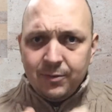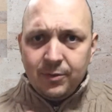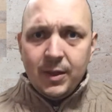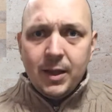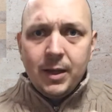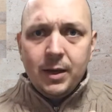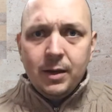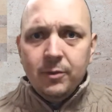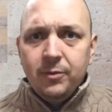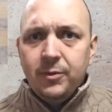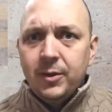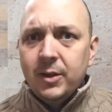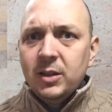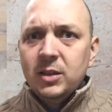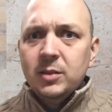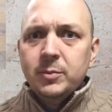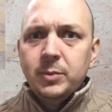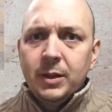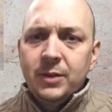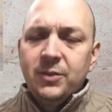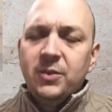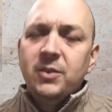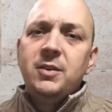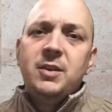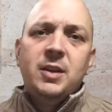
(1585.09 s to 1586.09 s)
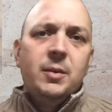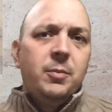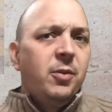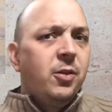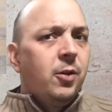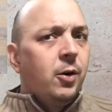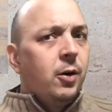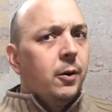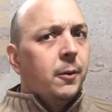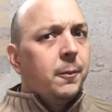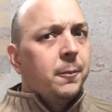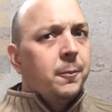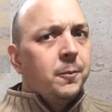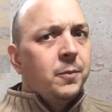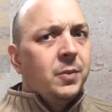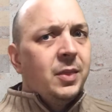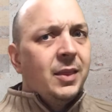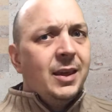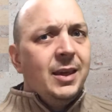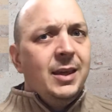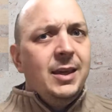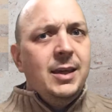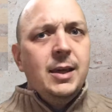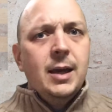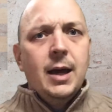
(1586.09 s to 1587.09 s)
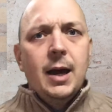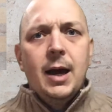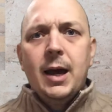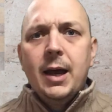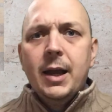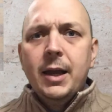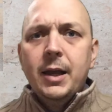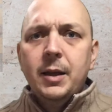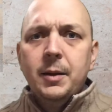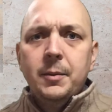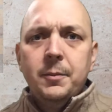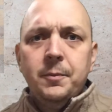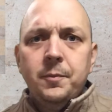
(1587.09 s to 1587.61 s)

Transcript: that available as a diphthong, EI.